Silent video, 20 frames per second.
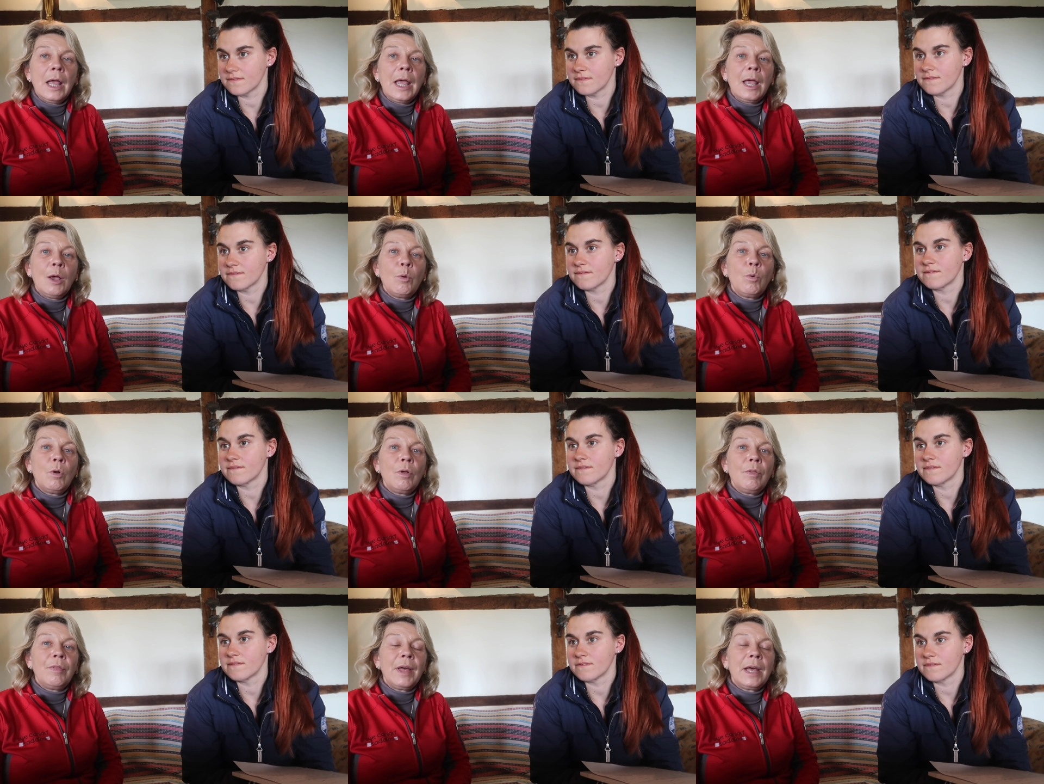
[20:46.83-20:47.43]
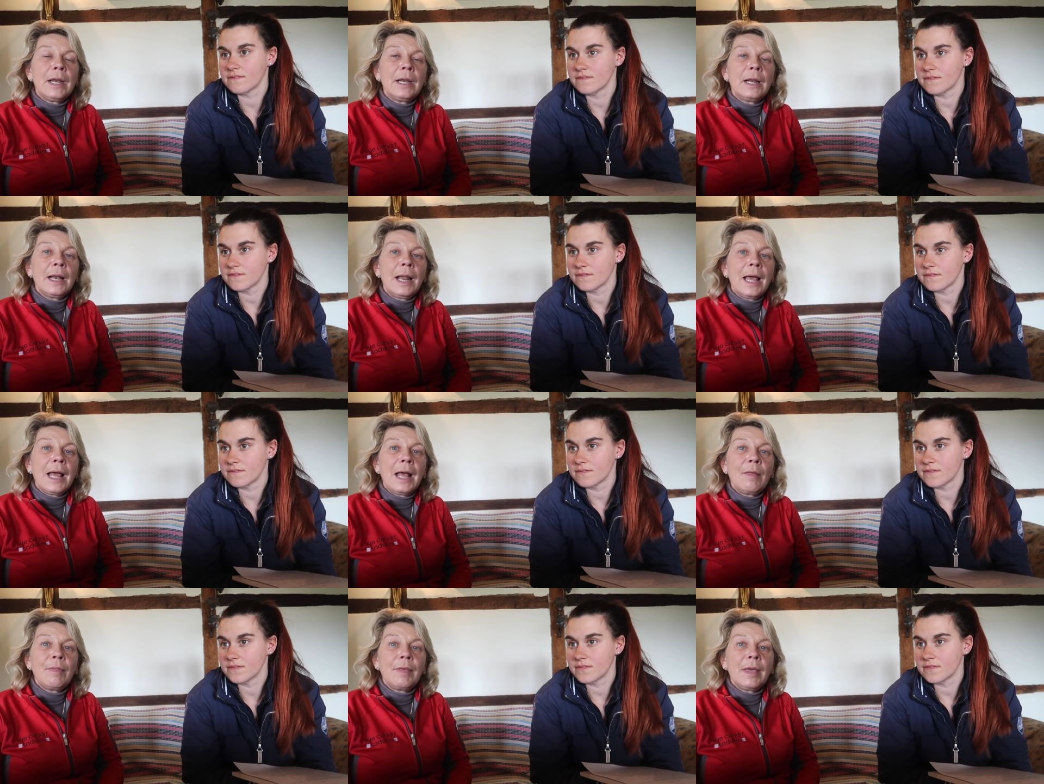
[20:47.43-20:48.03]
Speaker 1: it will then
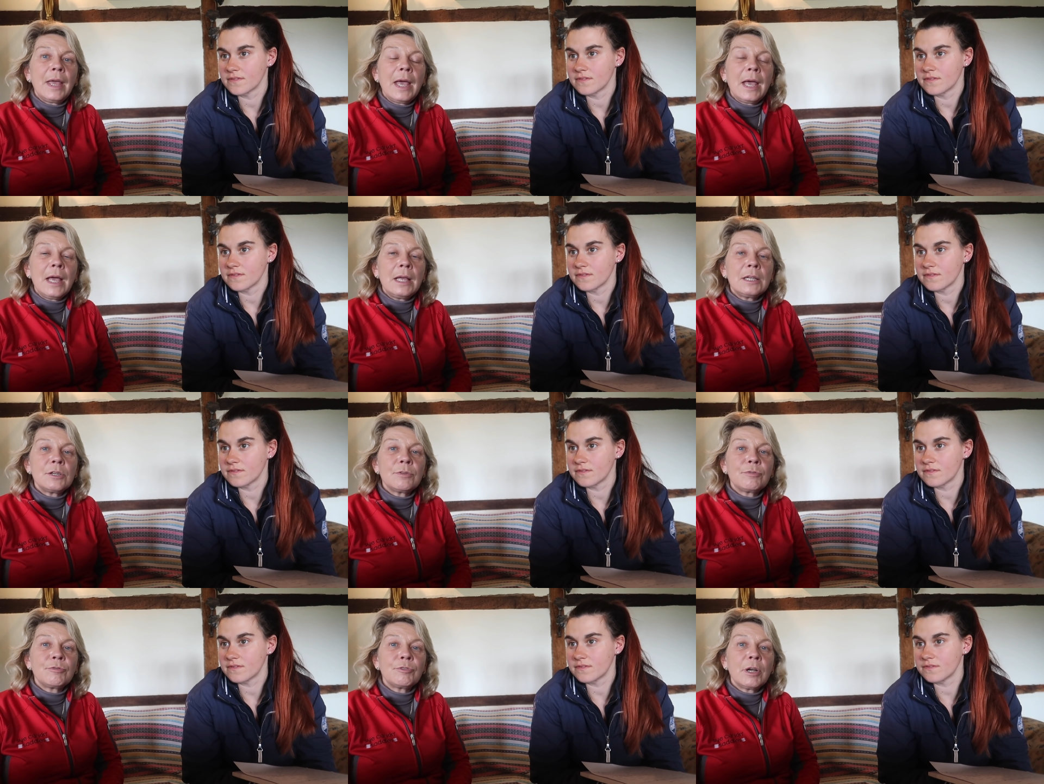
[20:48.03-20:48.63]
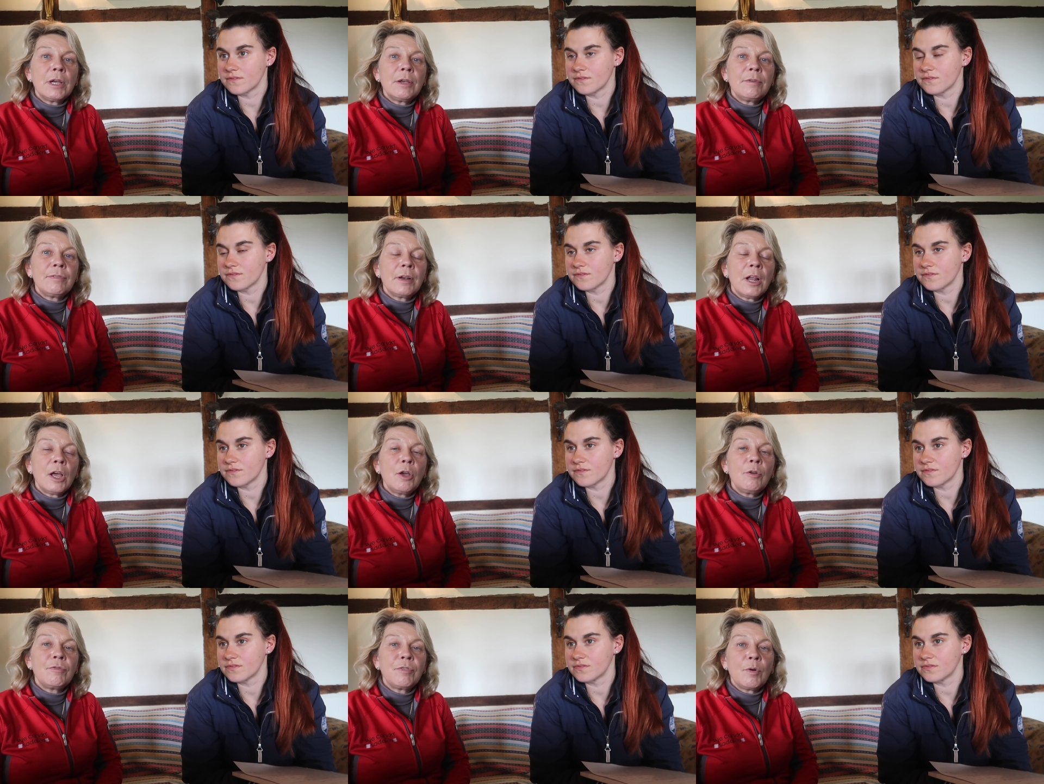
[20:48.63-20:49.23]
allow the air to free
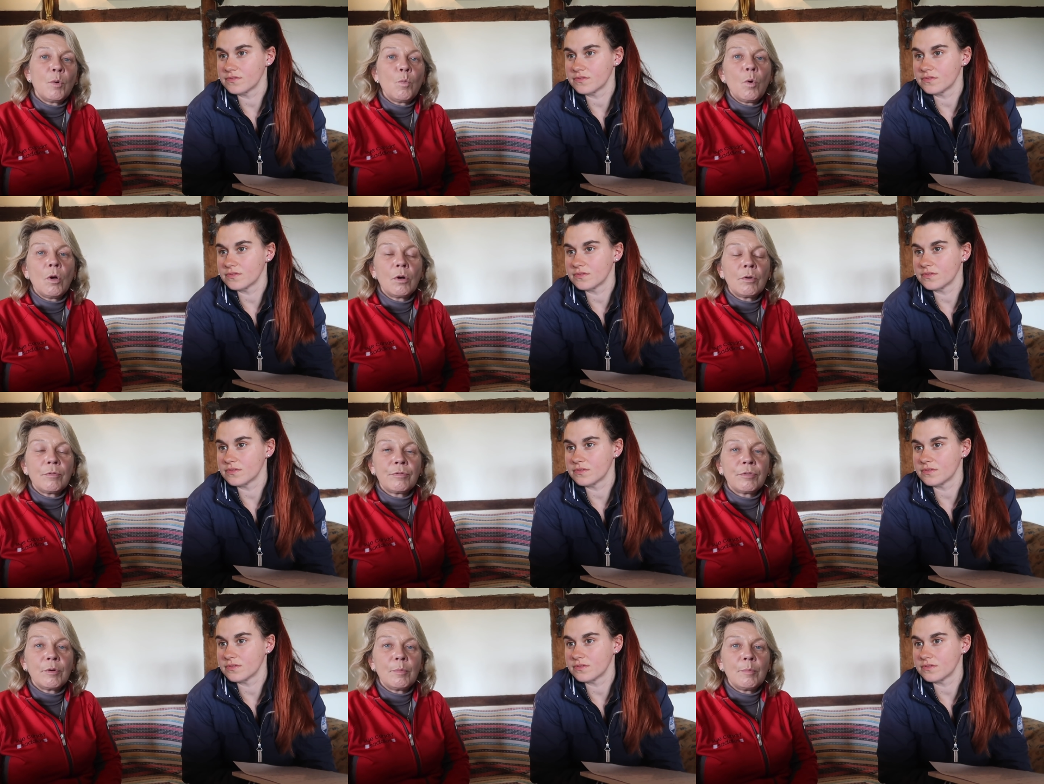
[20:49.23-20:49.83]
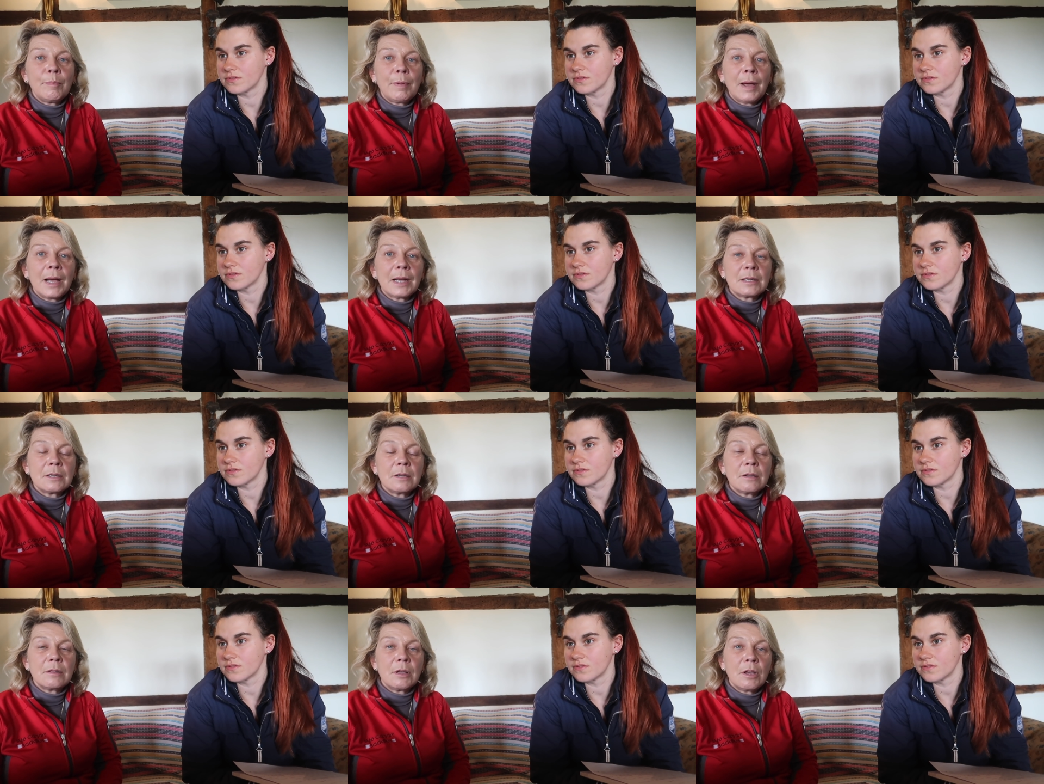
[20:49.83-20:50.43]
flow from one front
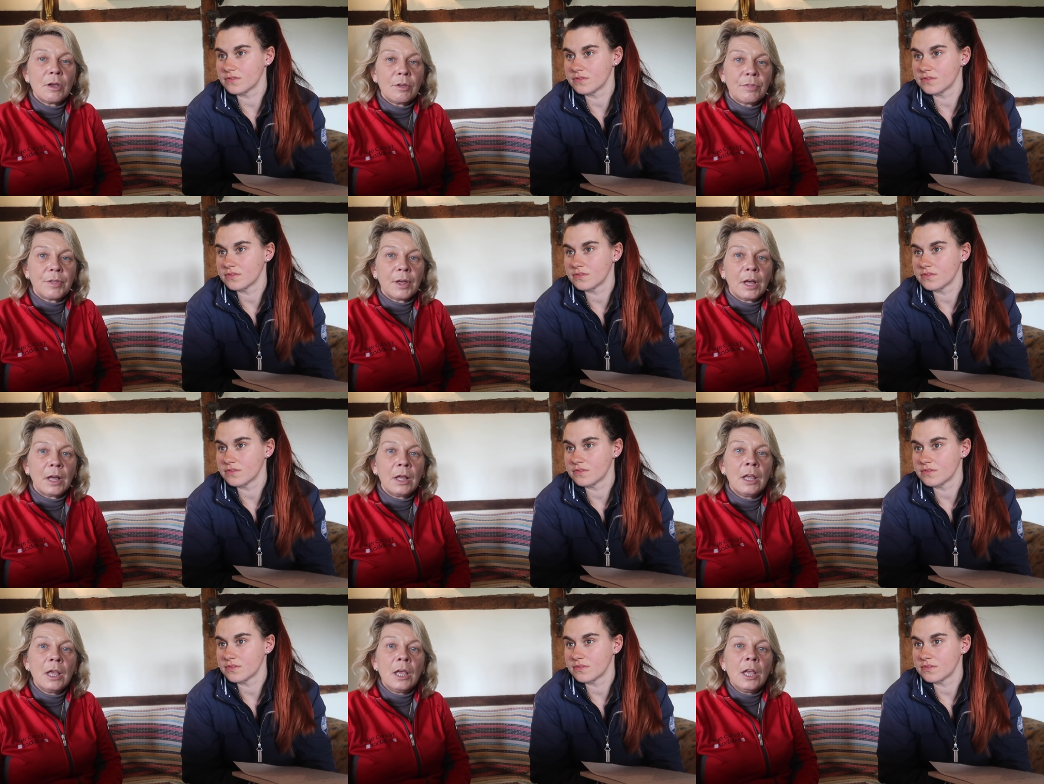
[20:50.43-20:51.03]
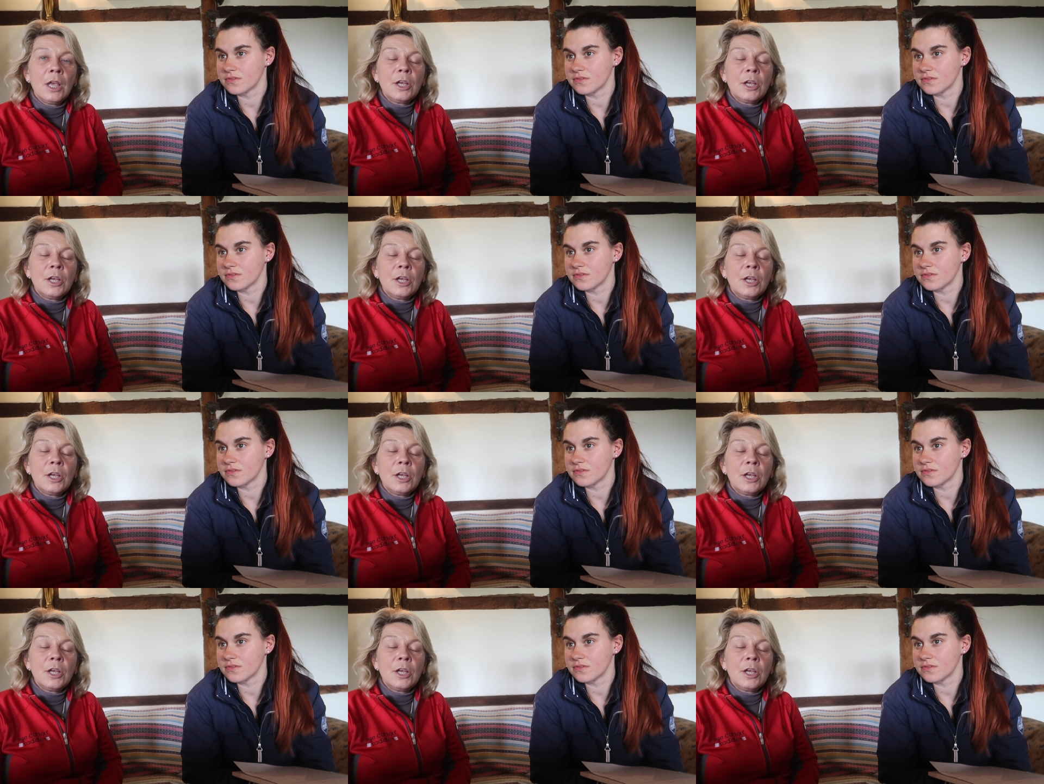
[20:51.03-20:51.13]
bag to the other